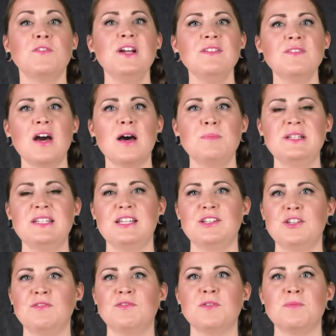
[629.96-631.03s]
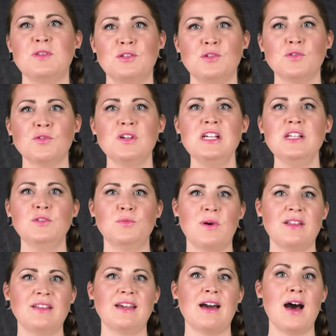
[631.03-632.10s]
Free of competition from the
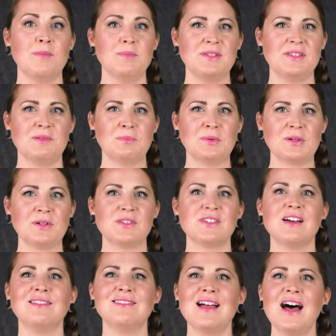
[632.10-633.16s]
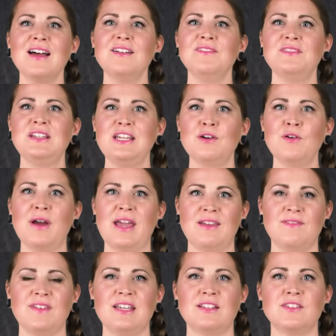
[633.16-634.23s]
tree-dwelling opposite birds, a lot of
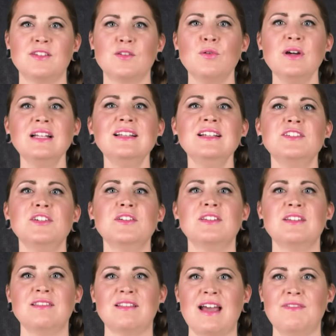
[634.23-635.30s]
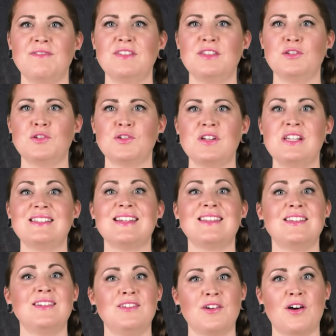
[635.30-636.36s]
Neoavians quickly took to life in the trees at
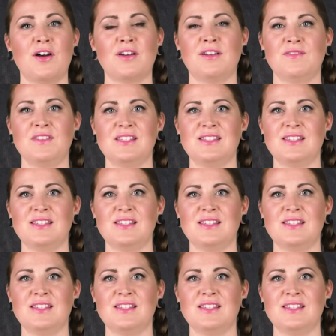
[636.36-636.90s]
the dawn of the